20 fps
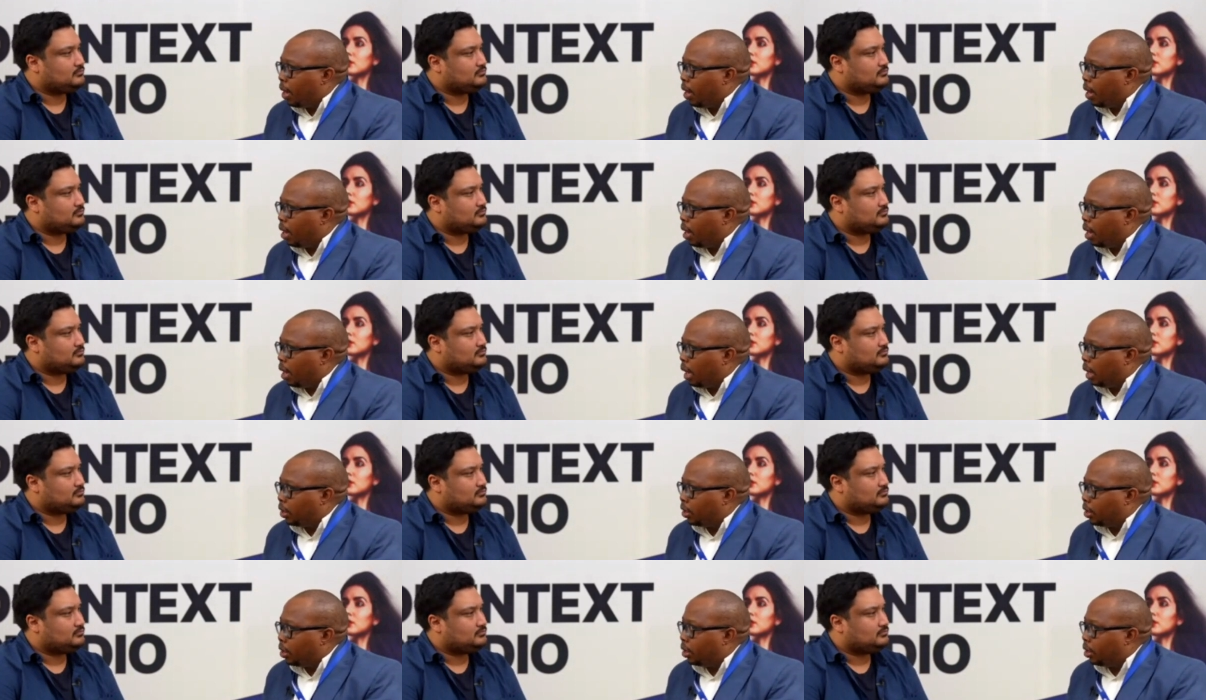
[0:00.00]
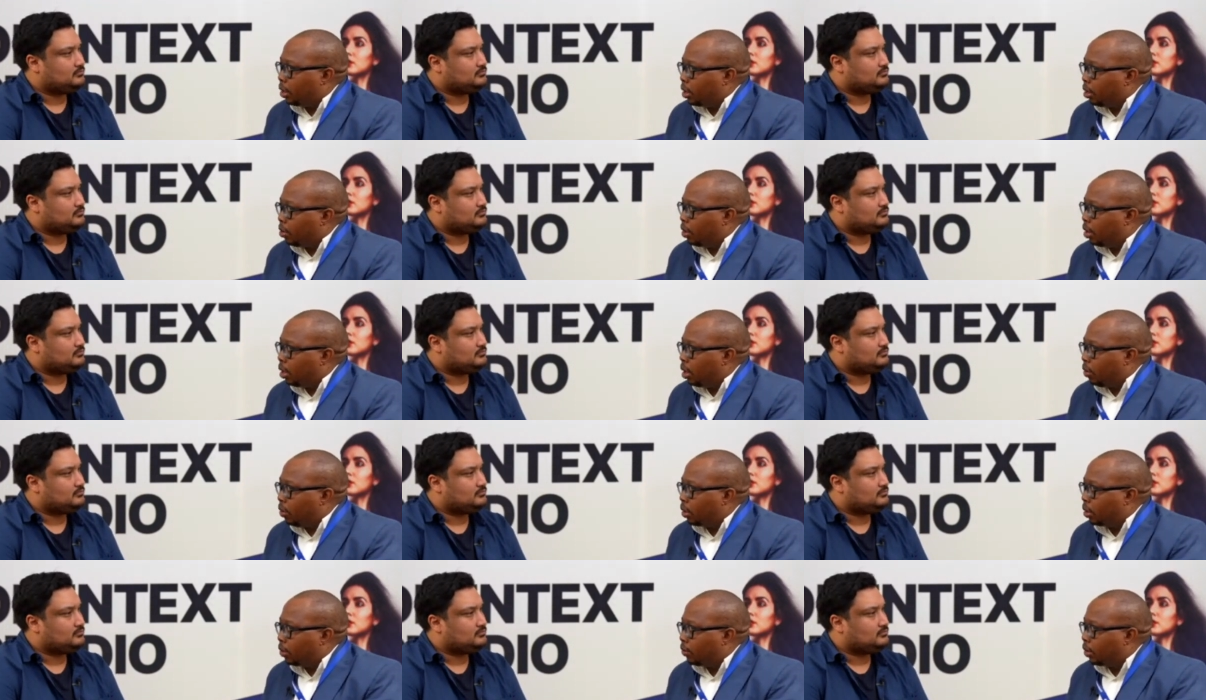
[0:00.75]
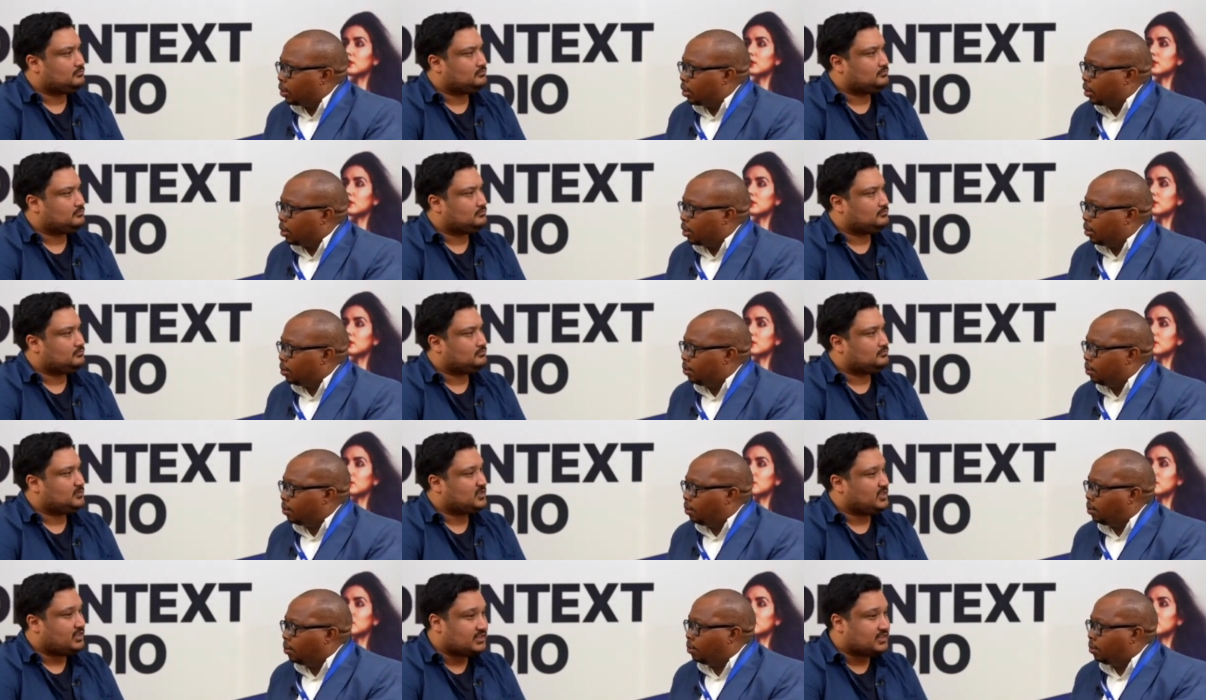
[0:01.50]
Speaker 1: uh, agility in our services.
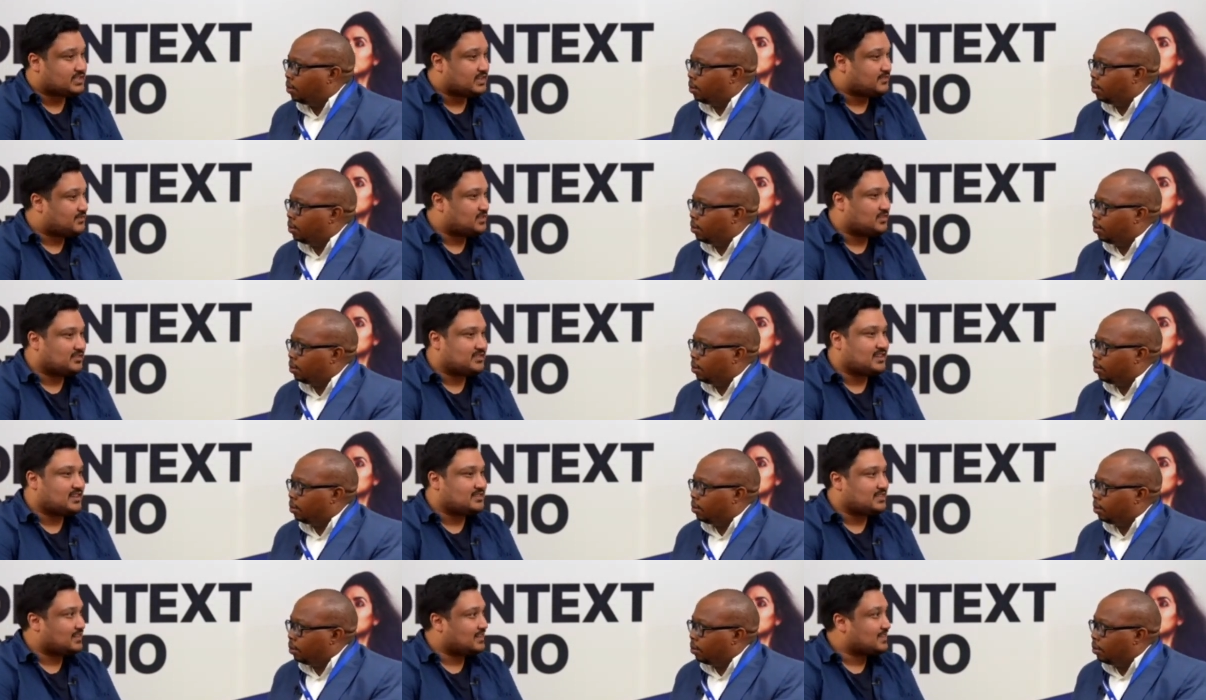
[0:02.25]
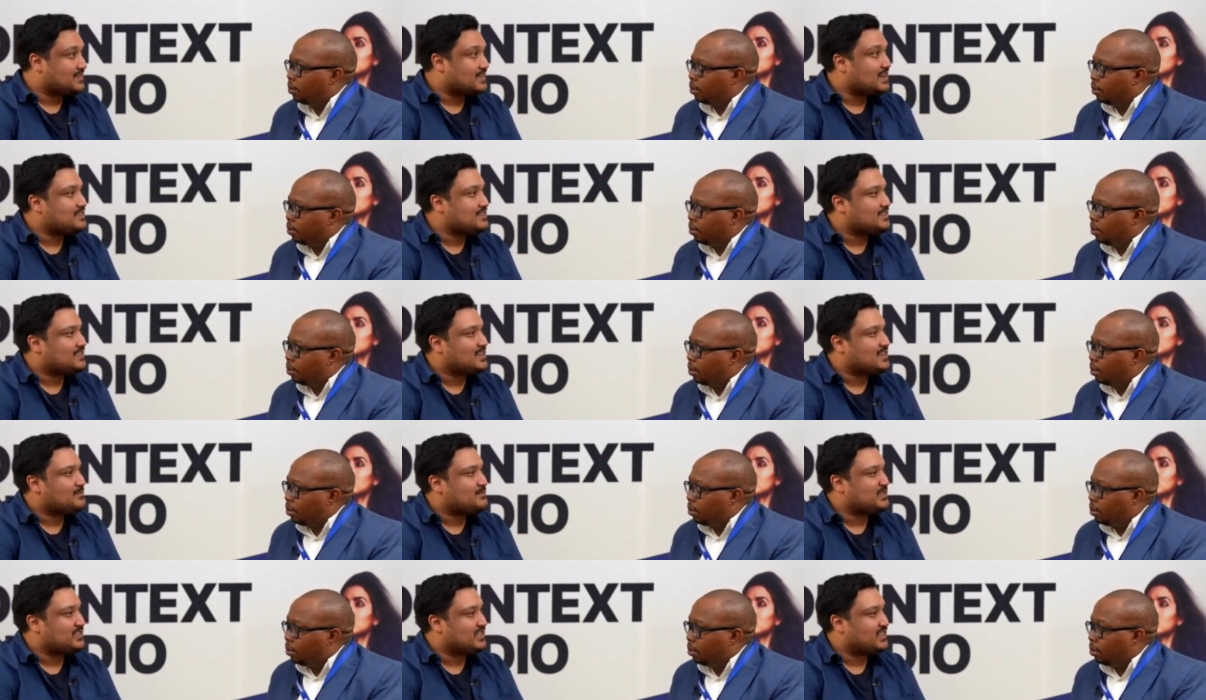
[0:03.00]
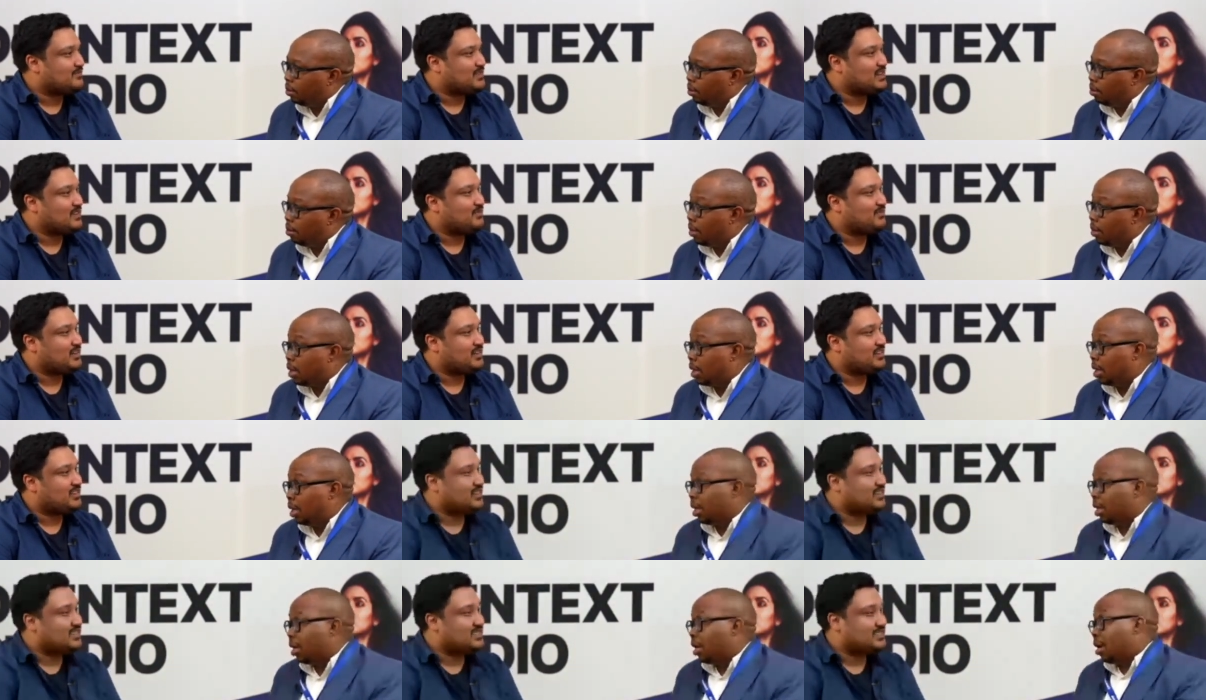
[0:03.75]
Speaker 2: Great stuff. So it sounds like exciting times ahead for
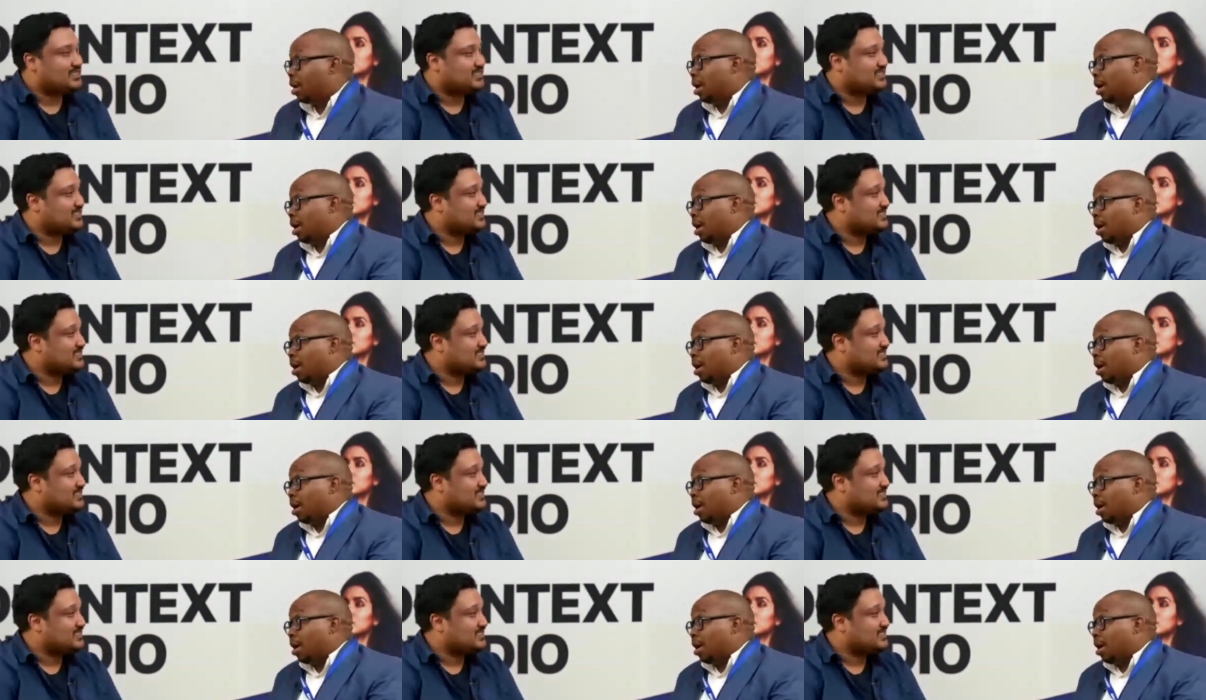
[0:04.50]
Africonology.